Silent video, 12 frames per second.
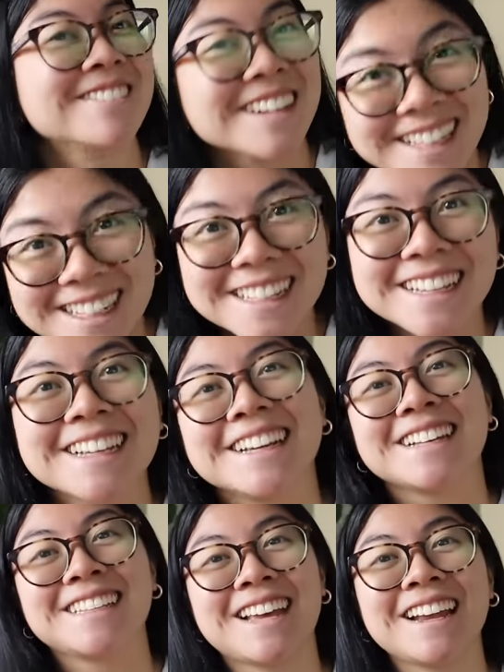really
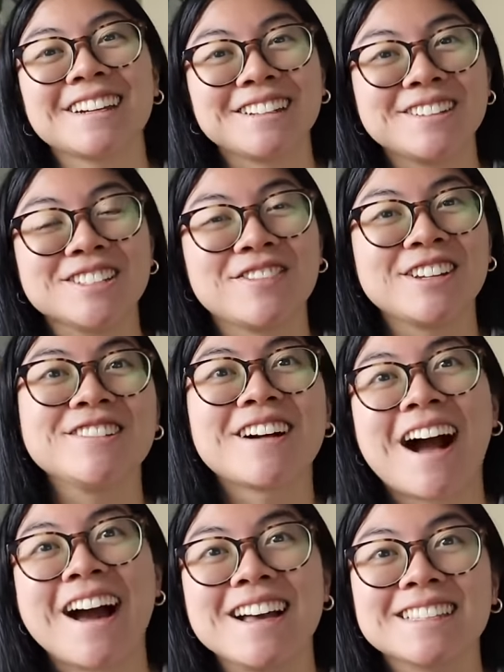exciting news for you
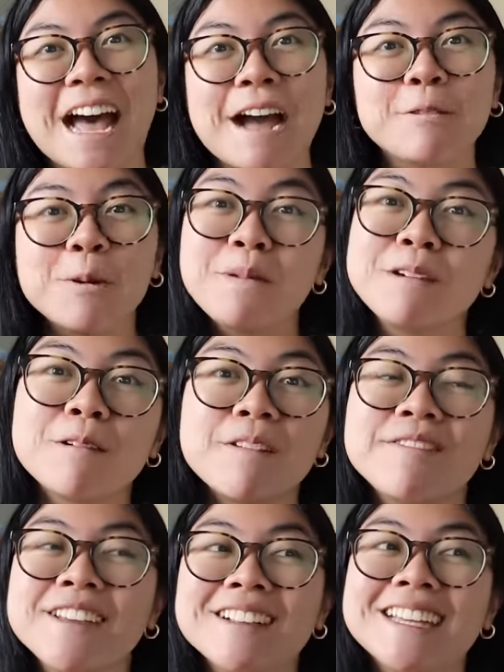guys. I will be
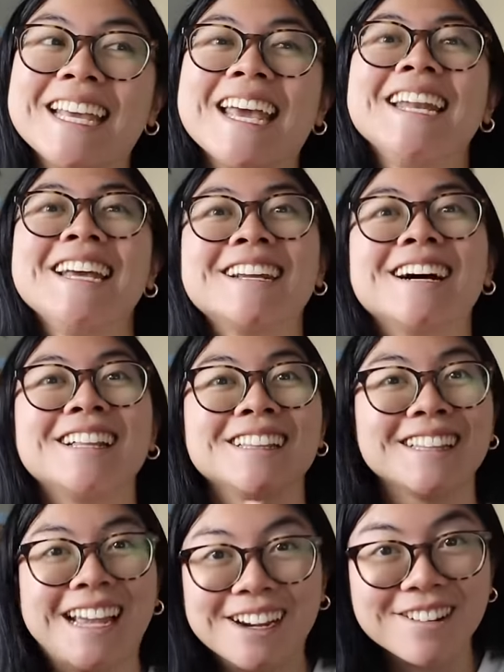revealing it in a
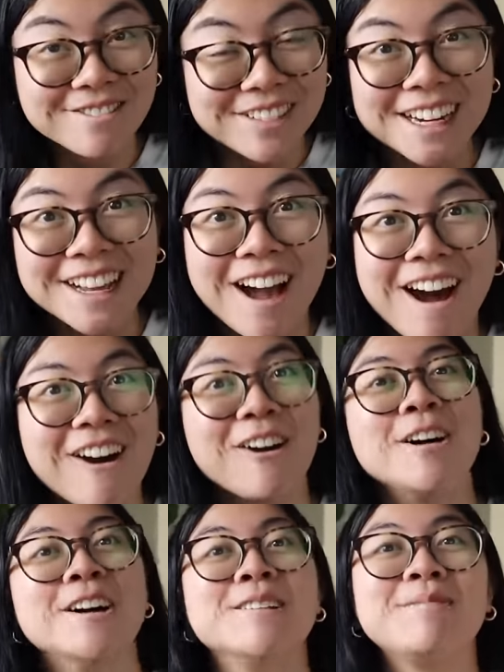later
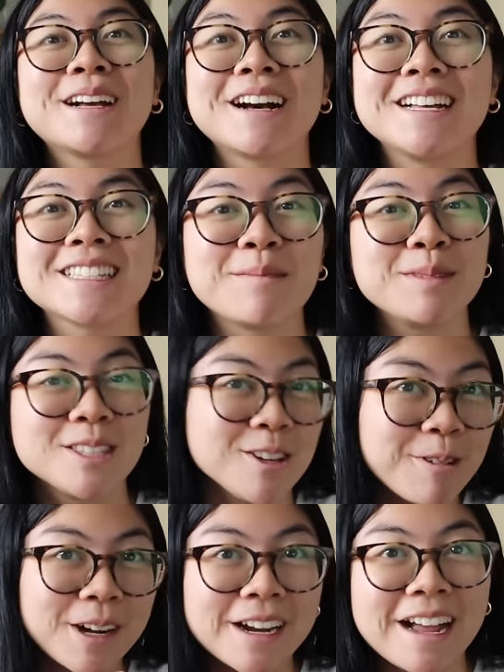video because I'm
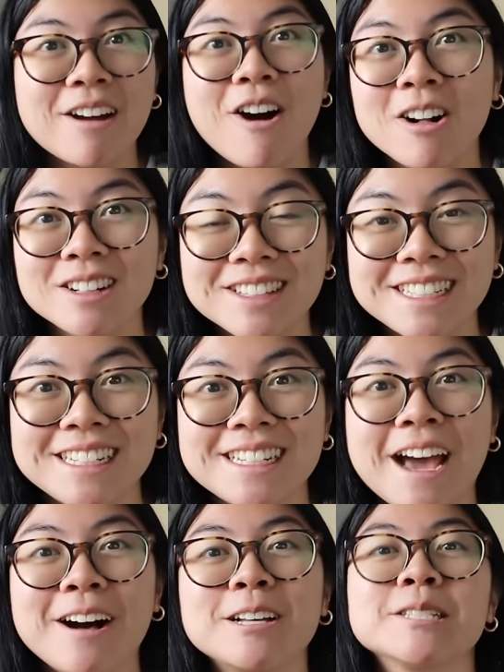still working out all of the
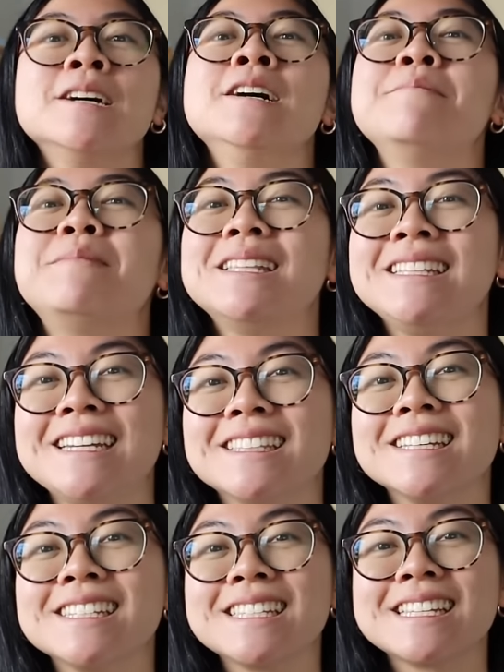details, but
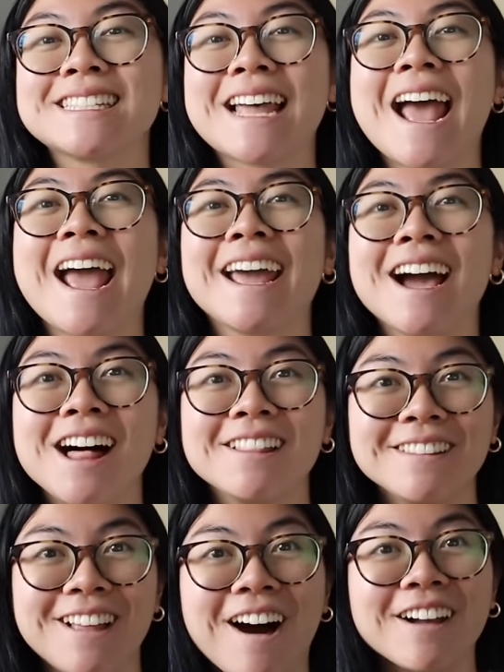needless to say, a
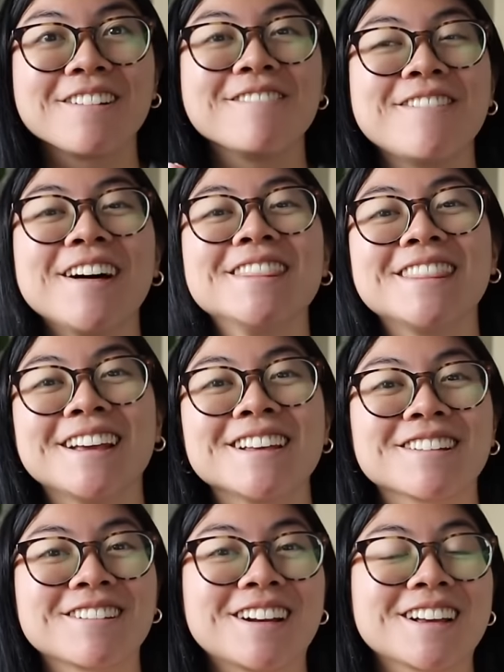lot of fun
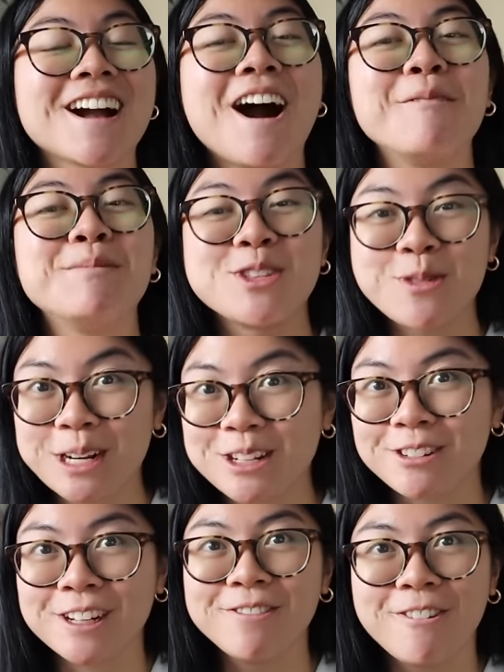things are gonna come in
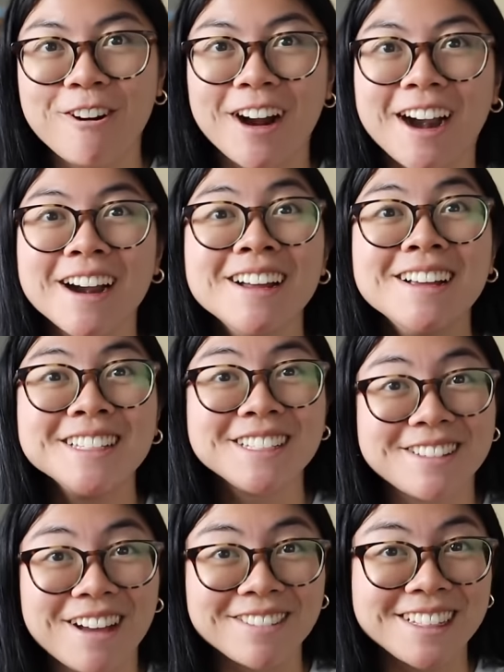2024, so
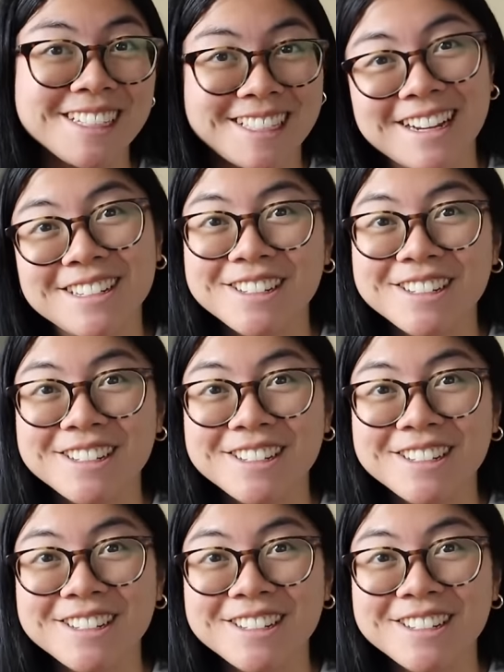definitely stay